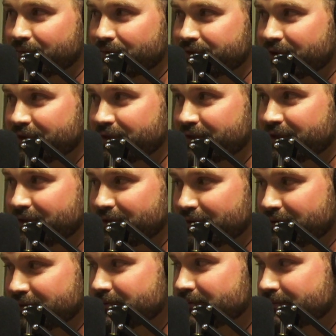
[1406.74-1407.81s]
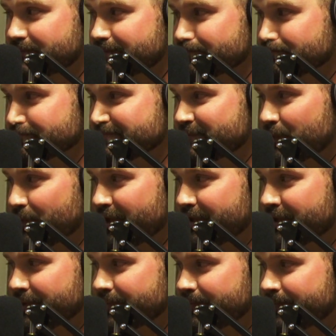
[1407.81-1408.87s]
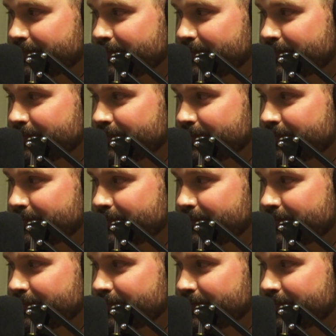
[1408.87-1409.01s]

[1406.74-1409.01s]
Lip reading: we're trying to lay low right now.